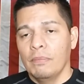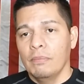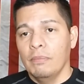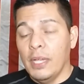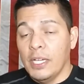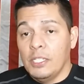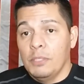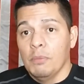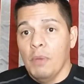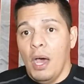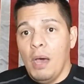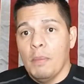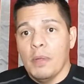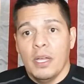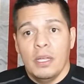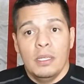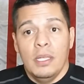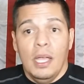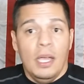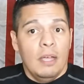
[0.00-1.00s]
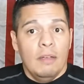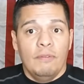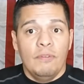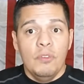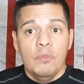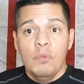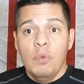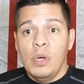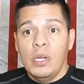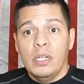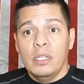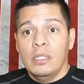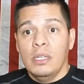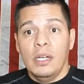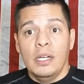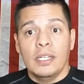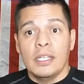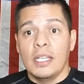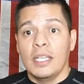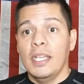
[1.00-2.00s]
Base Mama, yeah, if you want to
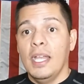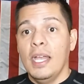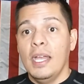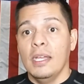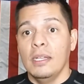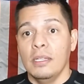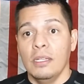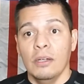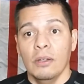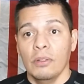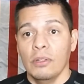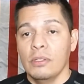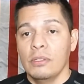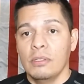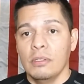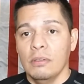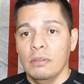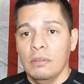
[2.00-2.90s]
talk again, you know, this